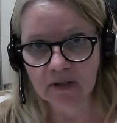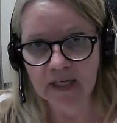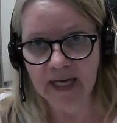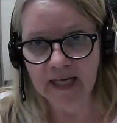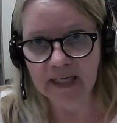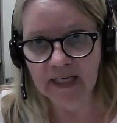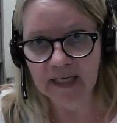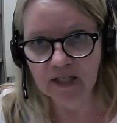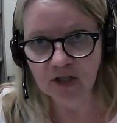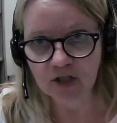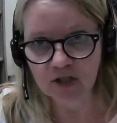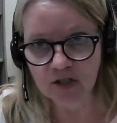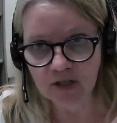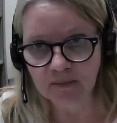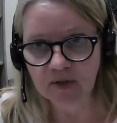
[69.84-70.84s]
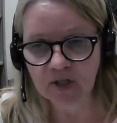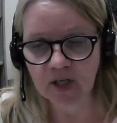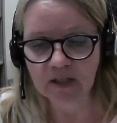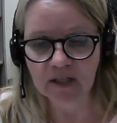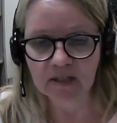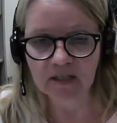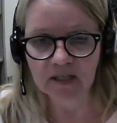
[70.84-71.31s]
get each
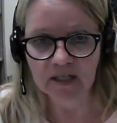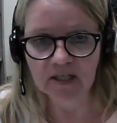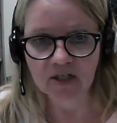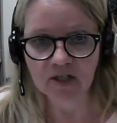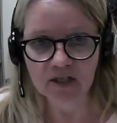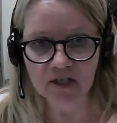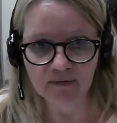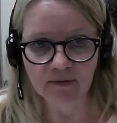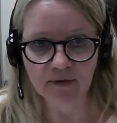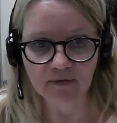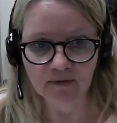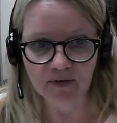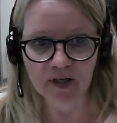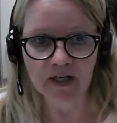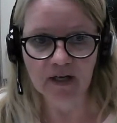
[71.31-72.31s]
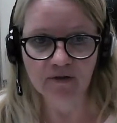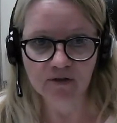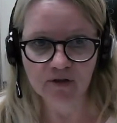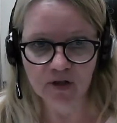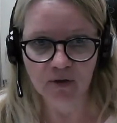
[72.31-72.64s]
subject into each different video.